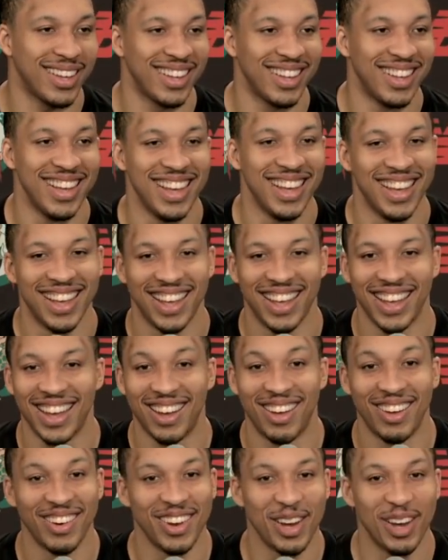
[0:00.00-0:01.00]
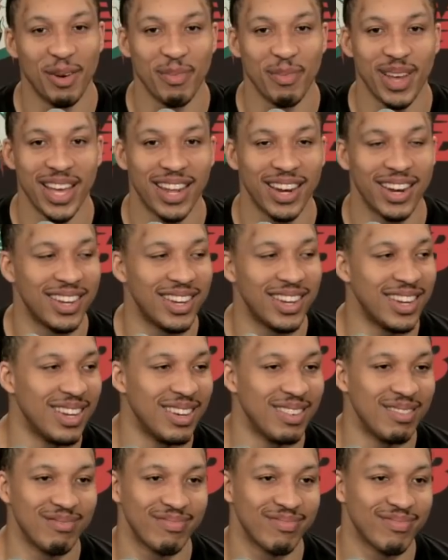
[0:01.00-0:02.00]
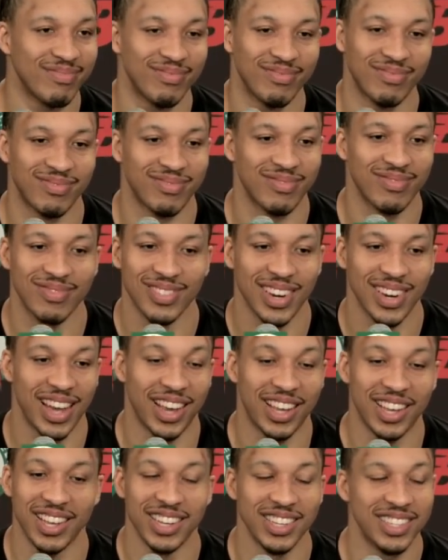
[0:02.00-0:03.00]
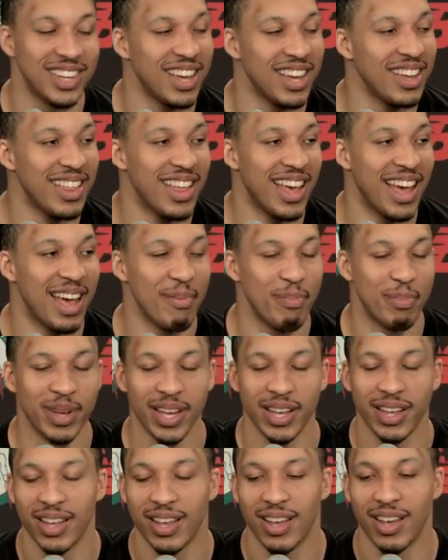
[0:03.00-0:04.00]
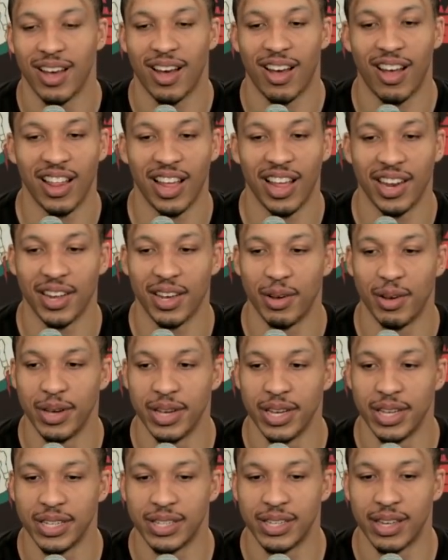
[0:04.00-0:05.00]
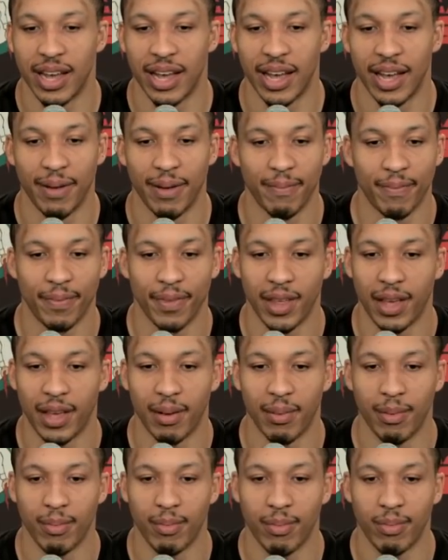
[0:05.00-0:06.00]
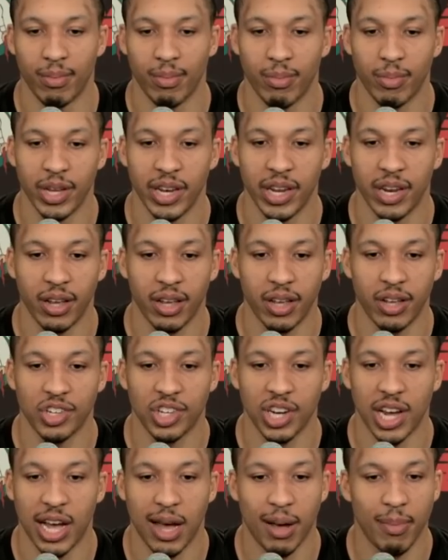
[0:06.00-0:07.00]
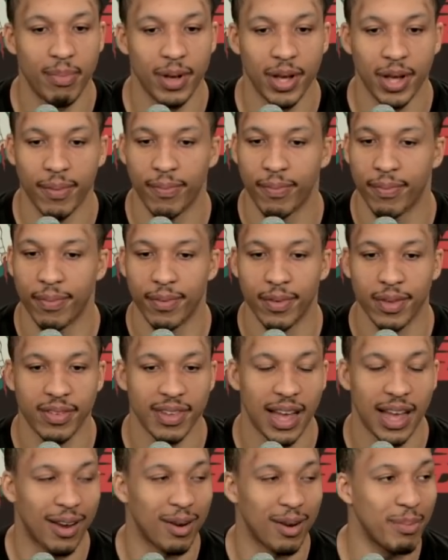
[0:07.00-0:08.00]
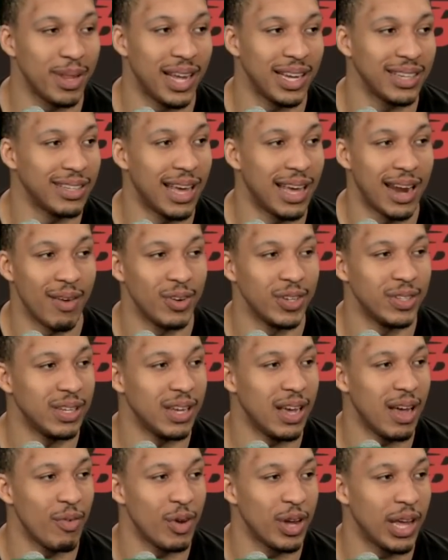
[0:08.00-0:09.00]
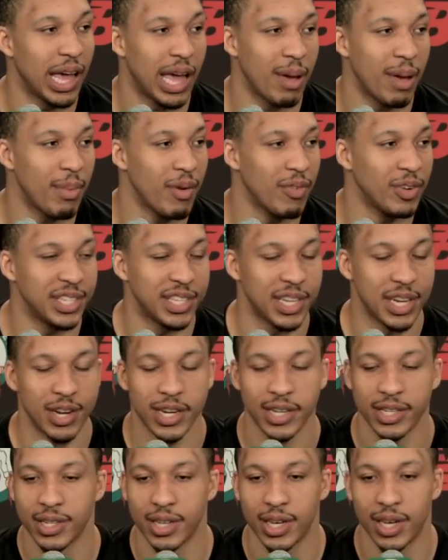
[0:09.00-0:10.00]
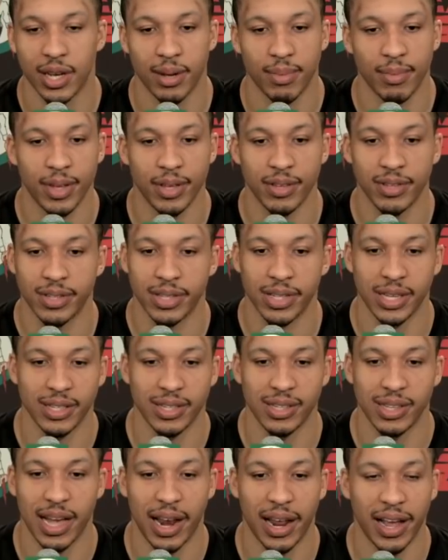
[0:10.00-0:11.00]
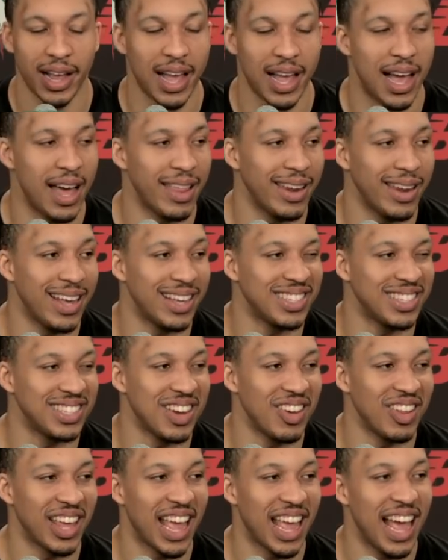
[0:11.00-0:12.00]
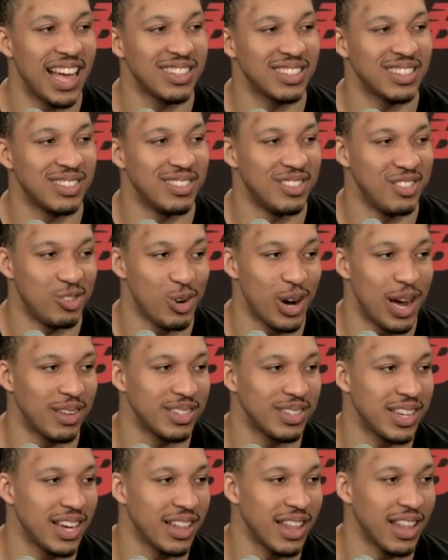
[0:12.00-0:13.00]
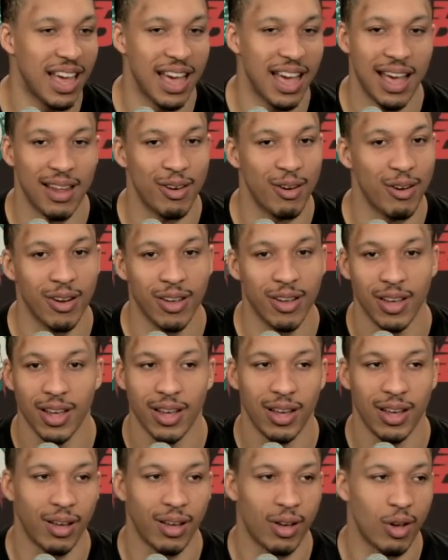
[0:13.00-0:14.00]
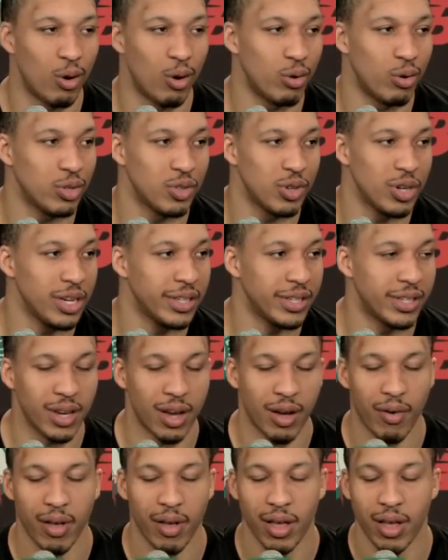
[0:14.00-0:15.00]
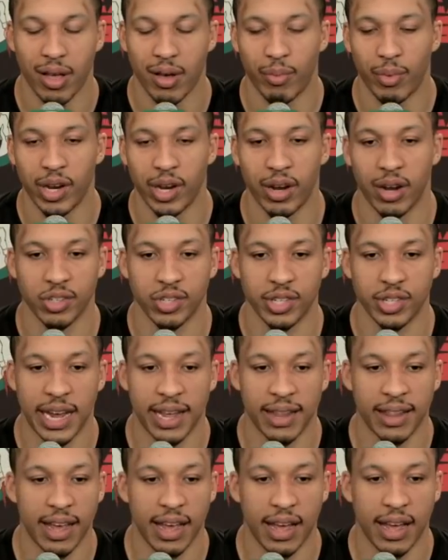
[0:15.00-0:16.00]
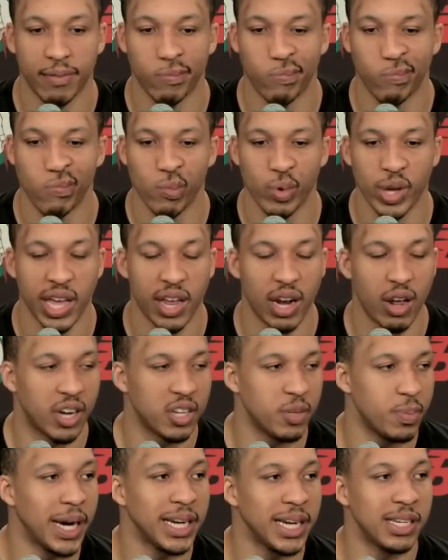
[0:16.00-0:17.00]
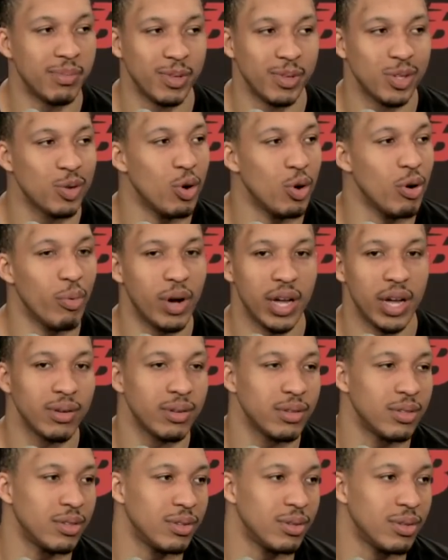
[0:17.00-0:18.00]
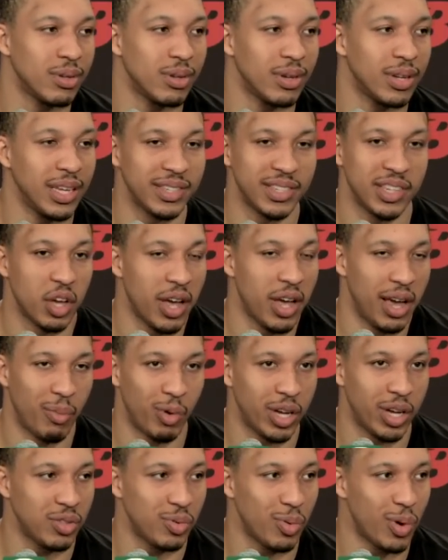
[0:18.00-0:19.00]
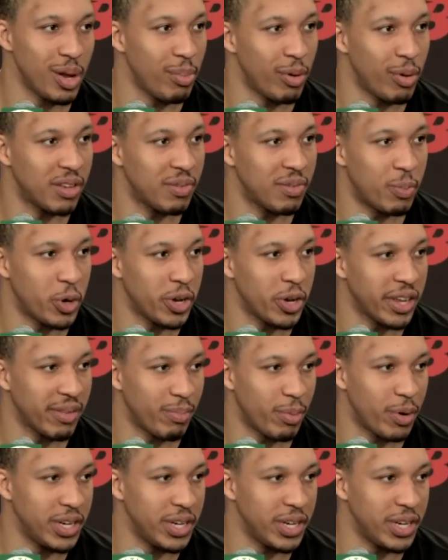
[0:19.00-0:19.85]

I don't know, man. Um, I couldn't tell you that, but all I know is that um, we did a good job, but it's not going to be like that every every game, every series. Um, he's he's not a guy that necessarily has droughts like that or cold streaks. So we understand that we cannot expect him to score what he still have what 20 plus point